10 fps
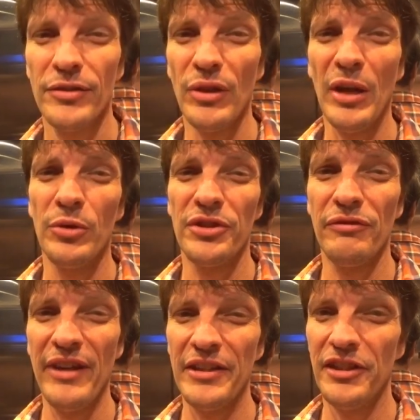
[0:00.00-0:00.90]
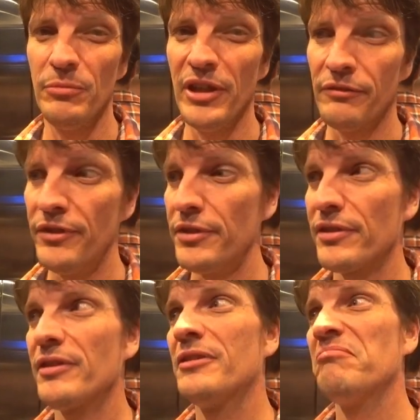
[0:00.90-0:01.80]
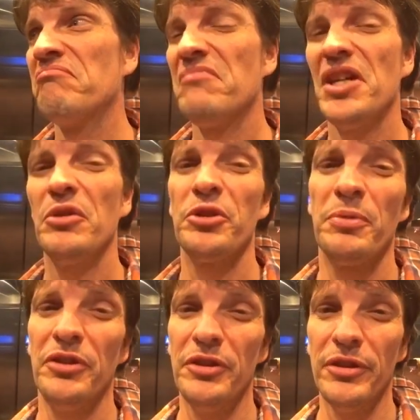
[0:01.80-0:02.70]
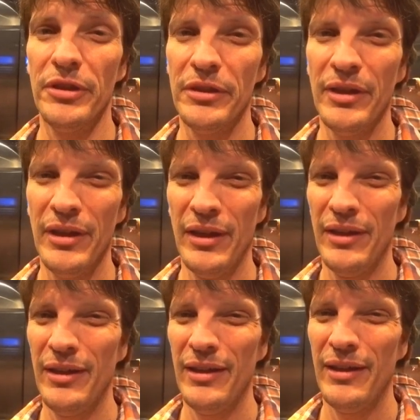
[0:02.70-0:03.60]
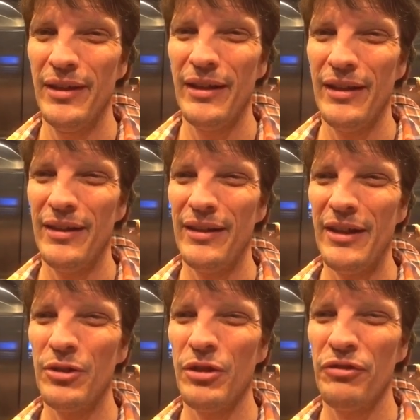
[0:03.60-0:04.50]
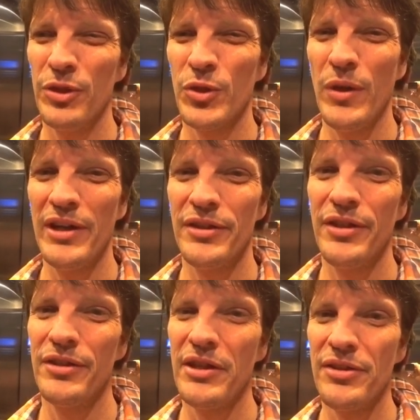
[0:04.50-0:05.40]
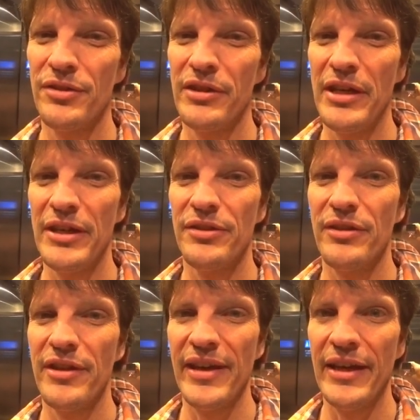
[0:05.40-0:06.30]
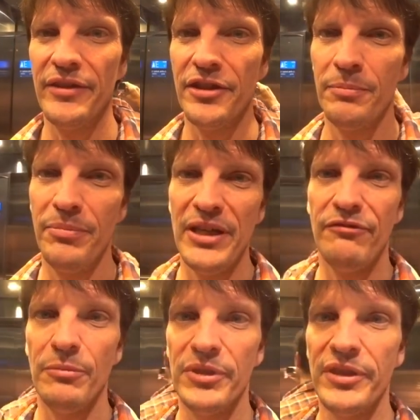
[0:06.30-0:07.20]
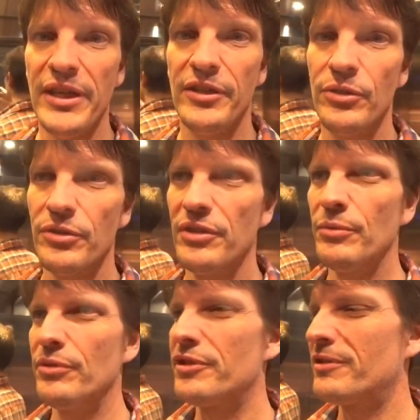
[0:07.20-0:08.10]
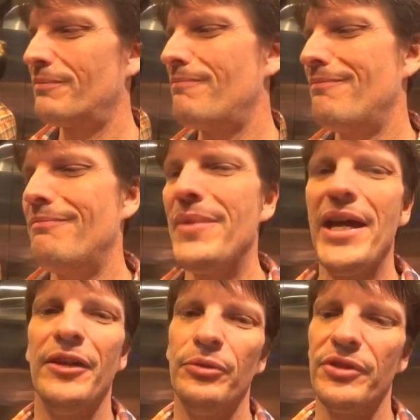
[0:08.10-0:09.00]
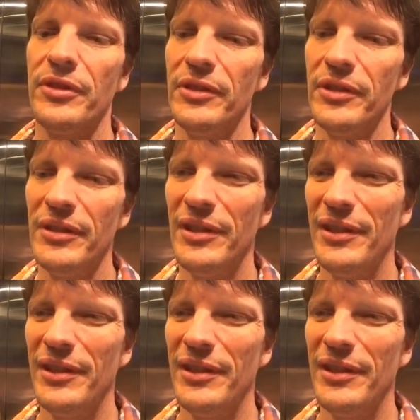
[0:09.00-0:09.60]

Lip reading: So how was the fancy breakfast? It was pretty good. I don't know if it was quite as good as yesterday. Yesterday they had this beef and potatoes that was, man, it was good.